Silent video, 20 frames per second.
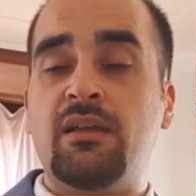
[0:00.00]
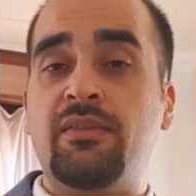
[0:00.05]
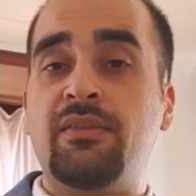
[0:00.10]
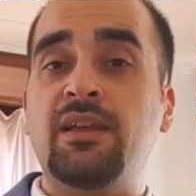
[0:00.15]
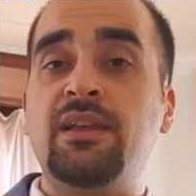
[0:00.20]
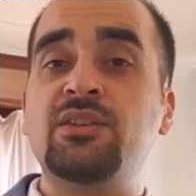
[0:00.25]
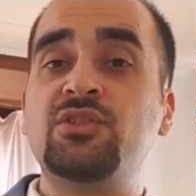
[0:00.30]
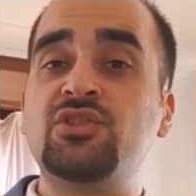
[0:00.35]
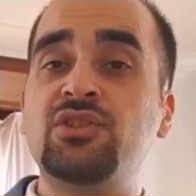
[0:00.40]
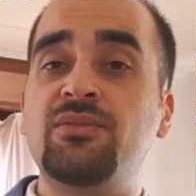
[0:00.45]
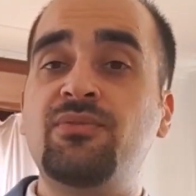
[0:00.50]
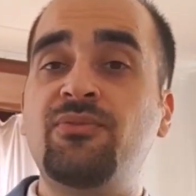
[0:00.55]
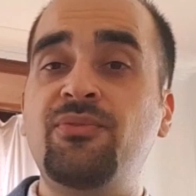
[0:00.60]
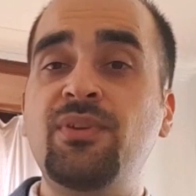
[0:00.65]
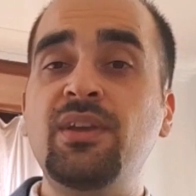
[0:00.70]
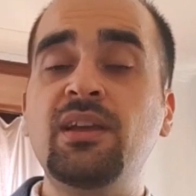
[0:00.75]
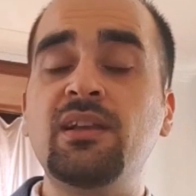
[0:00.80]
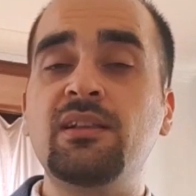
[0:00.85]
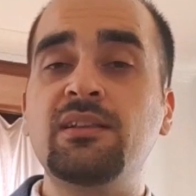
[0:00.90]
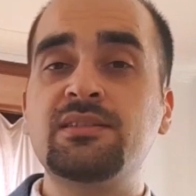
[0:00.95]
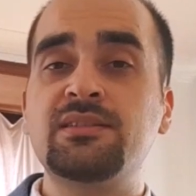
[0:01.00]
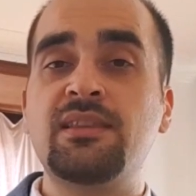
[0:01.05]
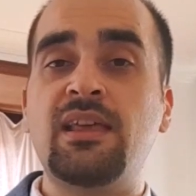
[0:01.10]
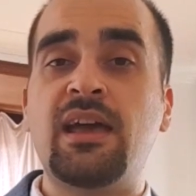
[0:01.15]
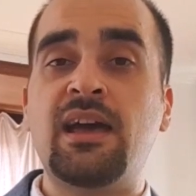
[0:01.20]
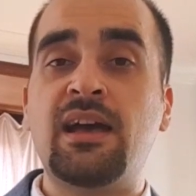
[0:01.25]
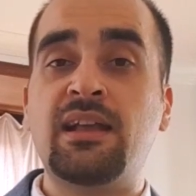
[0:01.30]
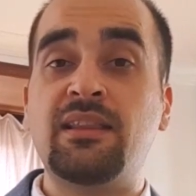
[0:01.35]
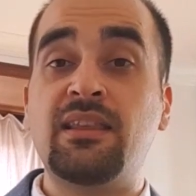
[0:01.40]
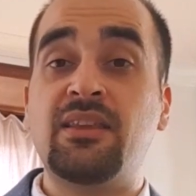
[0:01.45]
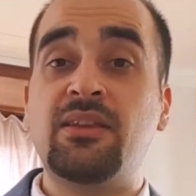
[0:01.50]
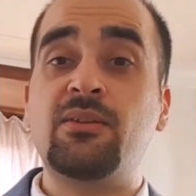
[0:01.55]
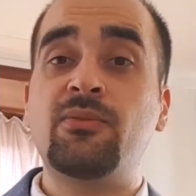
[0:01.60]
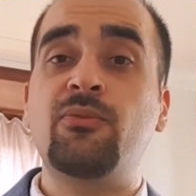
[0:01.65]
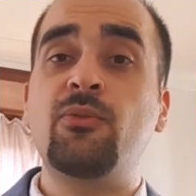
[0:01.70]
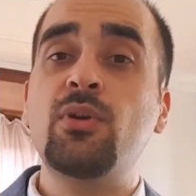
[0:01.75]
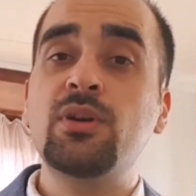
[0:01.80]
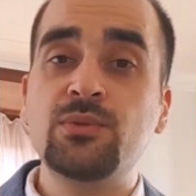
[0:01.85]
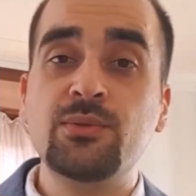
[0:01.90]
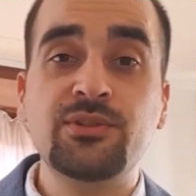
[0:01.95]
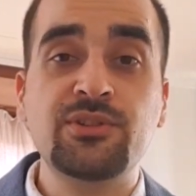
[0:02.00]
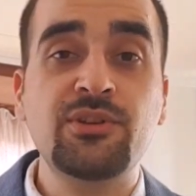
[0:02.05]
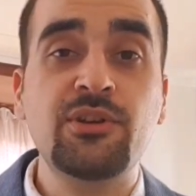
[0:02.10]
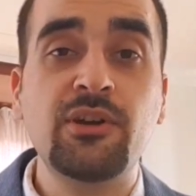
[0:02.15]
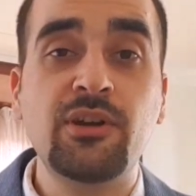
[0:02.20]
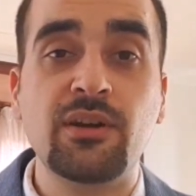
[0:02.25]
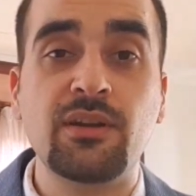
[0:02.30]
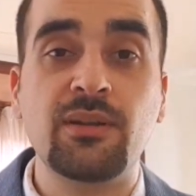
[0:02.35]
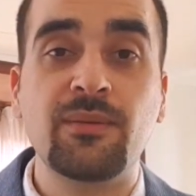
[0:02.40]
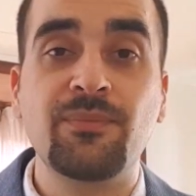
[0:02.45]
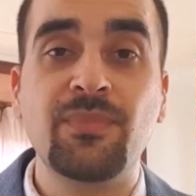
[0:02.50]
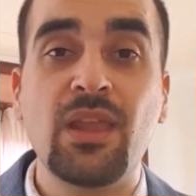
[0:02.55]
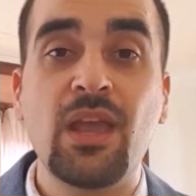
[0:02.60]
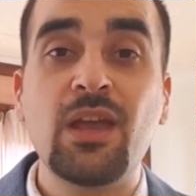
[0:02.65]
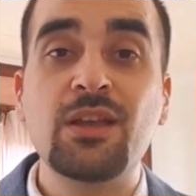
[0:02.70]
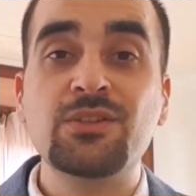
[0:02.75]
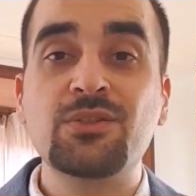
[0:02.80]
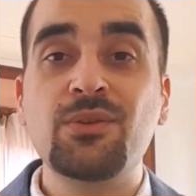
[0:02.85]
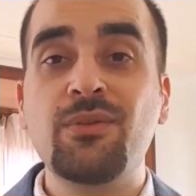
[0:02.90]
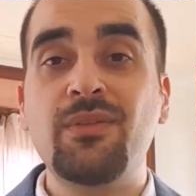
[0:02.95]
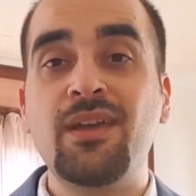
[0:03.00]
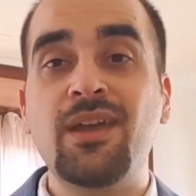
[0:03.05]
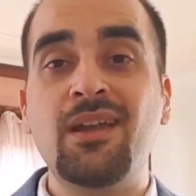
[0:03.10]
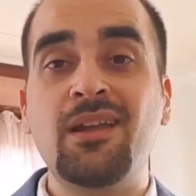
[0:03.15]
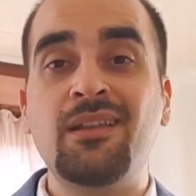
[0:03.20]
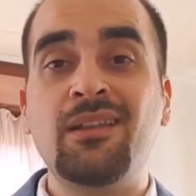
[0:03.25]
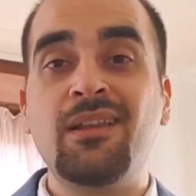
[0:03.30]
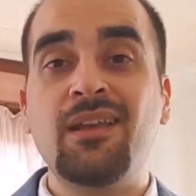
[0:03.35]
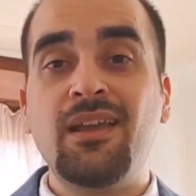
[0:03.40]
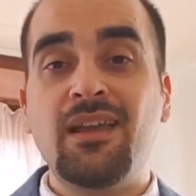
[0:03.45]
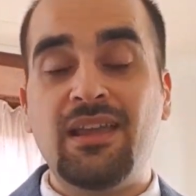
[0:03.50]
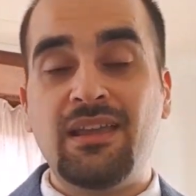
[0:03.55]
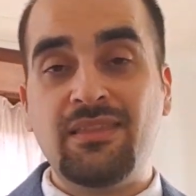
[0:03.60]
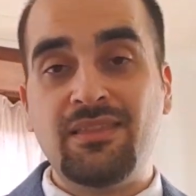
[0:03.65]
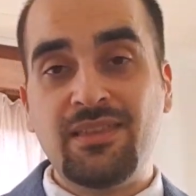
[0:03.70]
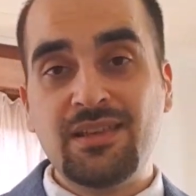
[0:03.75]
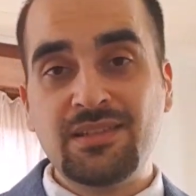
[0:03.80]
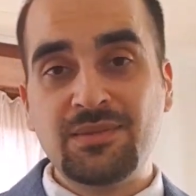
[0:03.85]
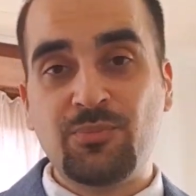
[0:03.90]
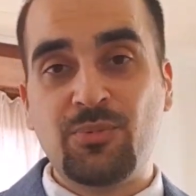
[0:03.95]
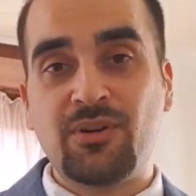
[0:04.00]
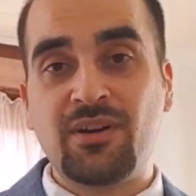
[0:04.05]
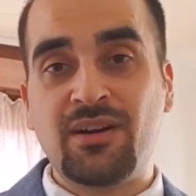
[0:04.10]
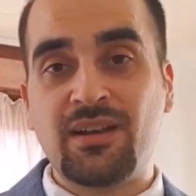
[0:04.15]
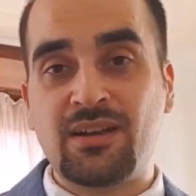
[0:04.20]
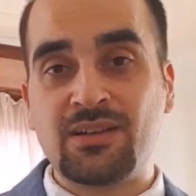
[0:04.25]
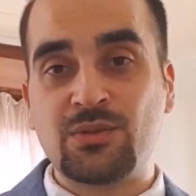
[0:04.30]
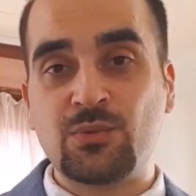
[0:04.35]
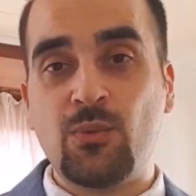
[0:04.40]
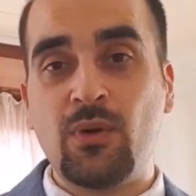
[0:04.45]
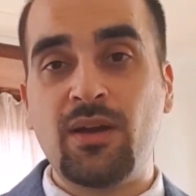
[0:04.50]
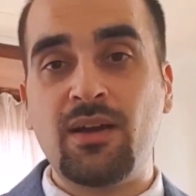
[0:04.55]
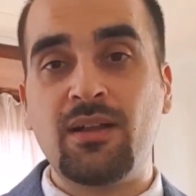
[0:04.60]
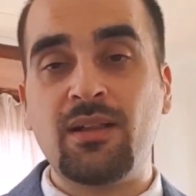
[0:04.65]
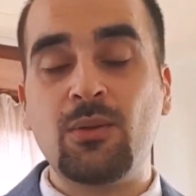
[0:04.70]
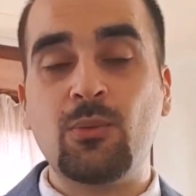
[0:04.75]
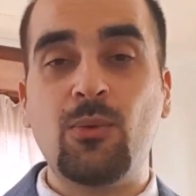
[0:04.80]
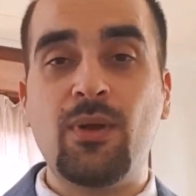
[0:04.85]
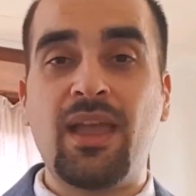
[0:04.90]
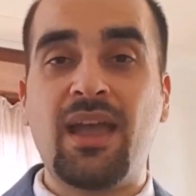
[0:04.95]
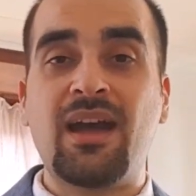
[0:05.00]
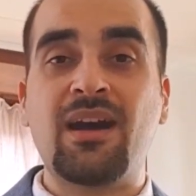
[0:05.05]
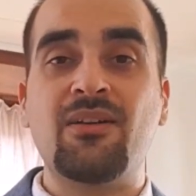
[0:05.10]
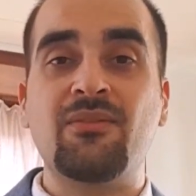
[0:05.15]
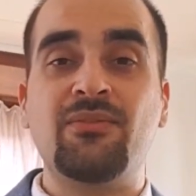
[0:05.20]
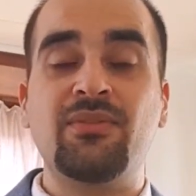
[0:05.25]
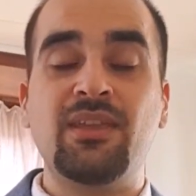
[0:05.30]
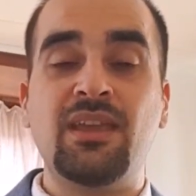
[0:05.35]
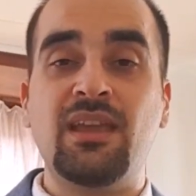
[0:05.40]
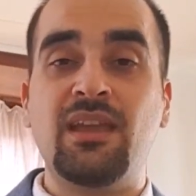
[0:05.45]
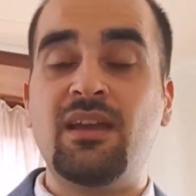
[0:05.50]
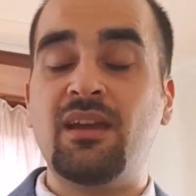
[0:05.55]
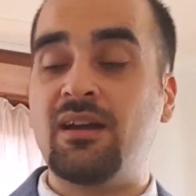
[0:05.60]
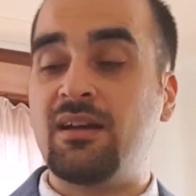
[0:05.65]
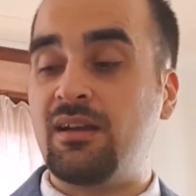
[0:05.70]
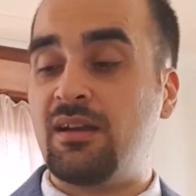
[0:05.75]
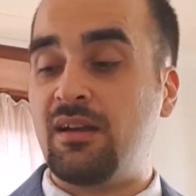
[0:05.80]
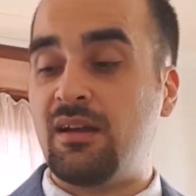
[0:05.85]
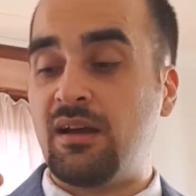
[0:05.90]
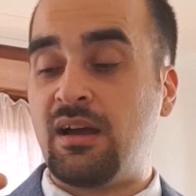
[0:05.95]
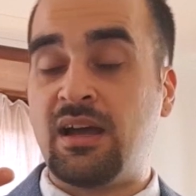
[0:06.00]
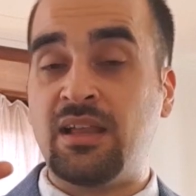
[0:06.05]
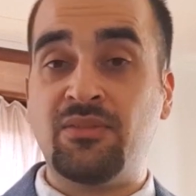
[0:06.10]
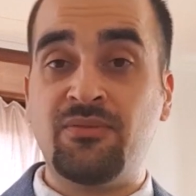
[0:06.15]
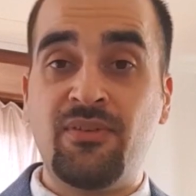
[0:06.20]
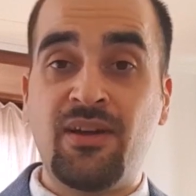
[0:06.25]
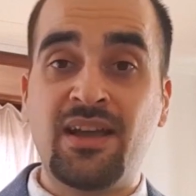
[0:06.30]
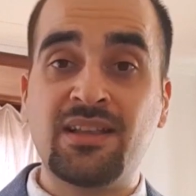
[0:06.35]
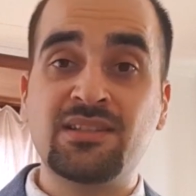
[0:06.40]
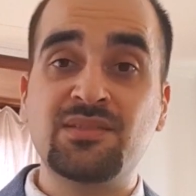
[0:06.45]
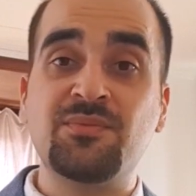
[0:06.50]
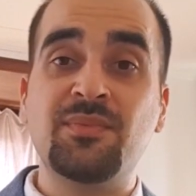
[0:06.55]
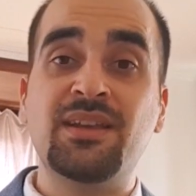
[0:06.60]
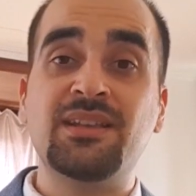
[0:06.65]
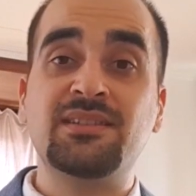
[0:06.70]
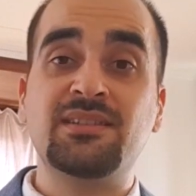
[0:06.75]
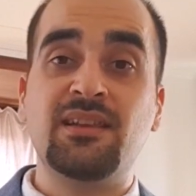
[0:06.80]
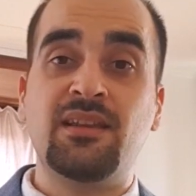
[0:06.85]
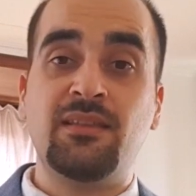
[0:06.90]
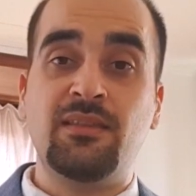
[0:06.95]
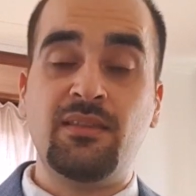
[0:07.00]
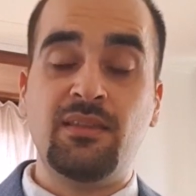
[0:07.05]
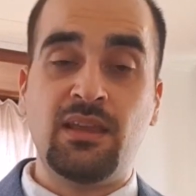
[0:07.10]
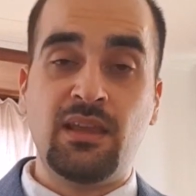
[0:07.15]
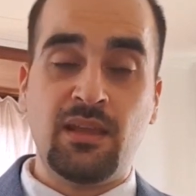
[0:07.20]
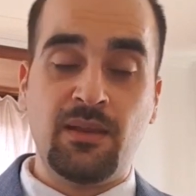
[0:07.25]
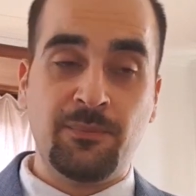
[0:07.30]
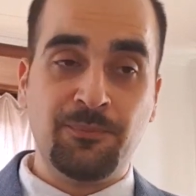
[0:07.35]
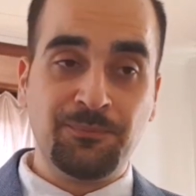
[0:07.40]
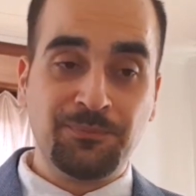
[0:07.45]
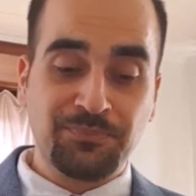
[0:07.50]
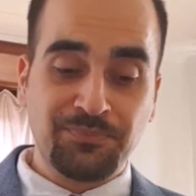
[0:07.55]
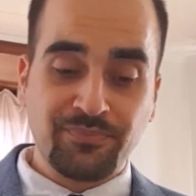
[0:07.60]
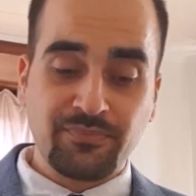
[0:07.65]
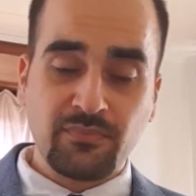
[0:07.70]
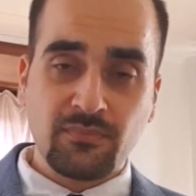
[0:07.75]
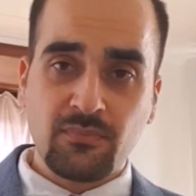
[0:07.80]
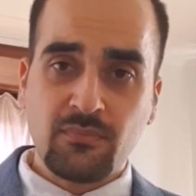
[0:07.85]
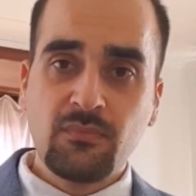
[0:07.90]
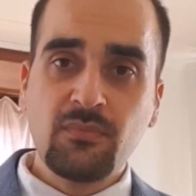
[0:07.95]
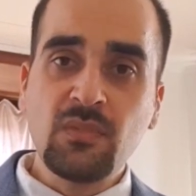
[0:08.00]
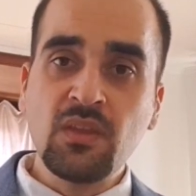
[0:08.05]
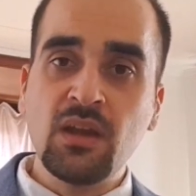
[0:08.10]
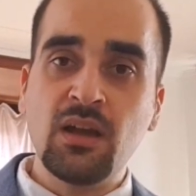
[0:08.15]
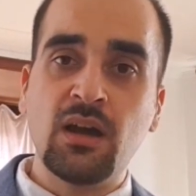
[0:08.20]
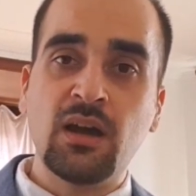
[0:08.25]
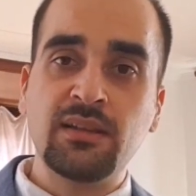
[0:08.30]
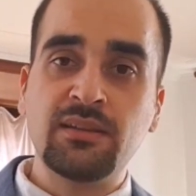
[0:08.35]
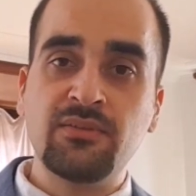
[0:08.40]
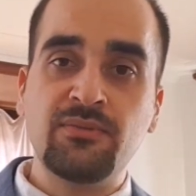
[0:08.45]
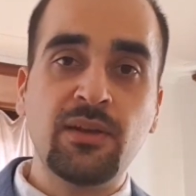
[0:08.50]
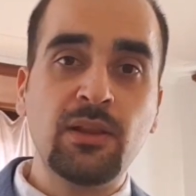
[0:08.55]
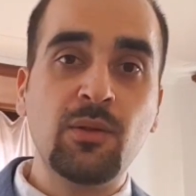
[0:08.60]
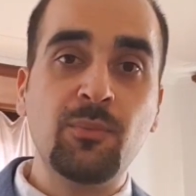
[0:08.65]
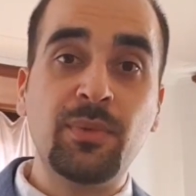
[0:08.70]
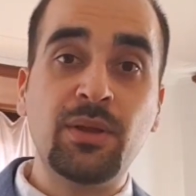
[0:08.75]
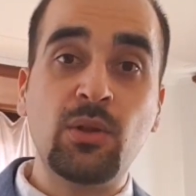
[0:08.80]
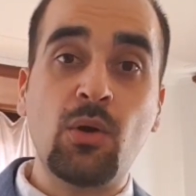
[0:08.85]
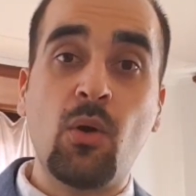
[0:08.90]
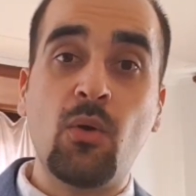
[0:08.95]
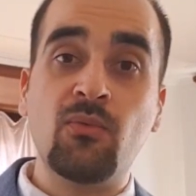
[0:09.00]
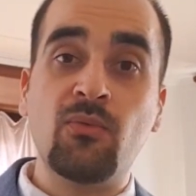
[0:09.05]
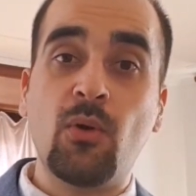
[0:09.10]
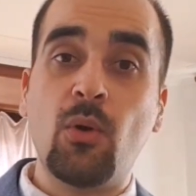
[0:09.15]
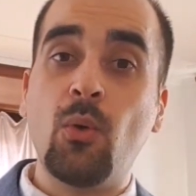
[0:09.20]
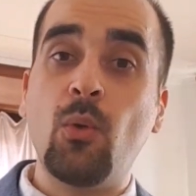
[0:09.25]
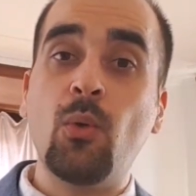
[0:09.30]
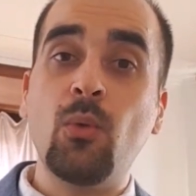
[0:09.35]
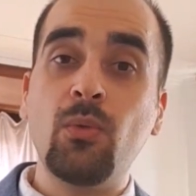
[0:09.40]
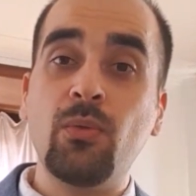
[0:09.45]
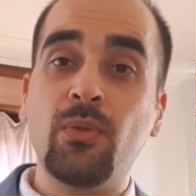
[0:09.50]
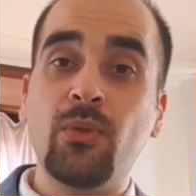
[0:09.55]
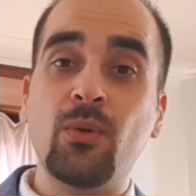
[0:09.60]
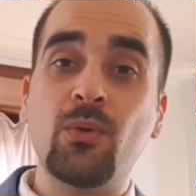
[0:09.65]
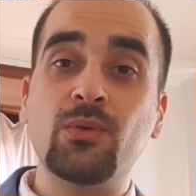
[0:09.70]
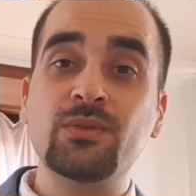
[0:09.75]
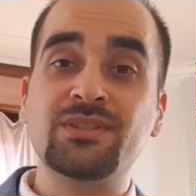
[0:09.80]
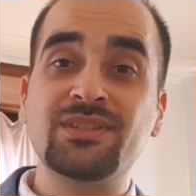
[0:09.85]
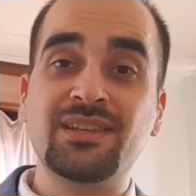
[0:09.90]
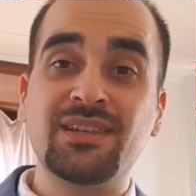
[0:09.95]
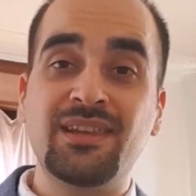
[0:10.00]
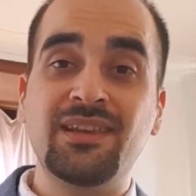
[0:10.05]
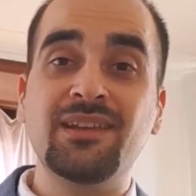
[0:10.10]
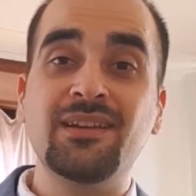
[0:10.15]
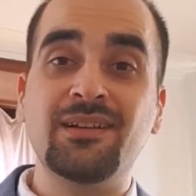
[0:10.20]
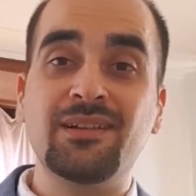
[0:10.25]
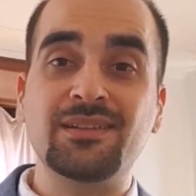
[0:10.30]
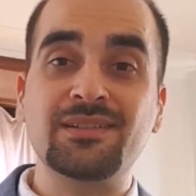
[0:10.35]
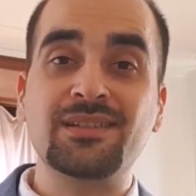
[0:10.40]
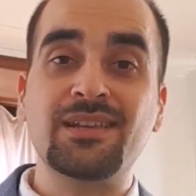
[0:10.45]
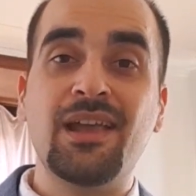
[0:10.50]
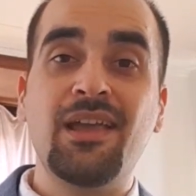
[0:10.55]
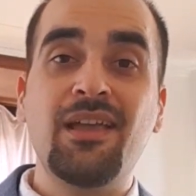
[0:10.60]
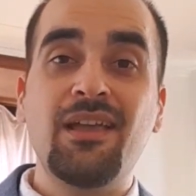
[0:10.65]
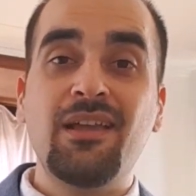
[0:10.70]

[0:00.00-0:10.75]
Then she feels that her voice was heard. So then in this part as well, we have the advancements and the development of all those skills.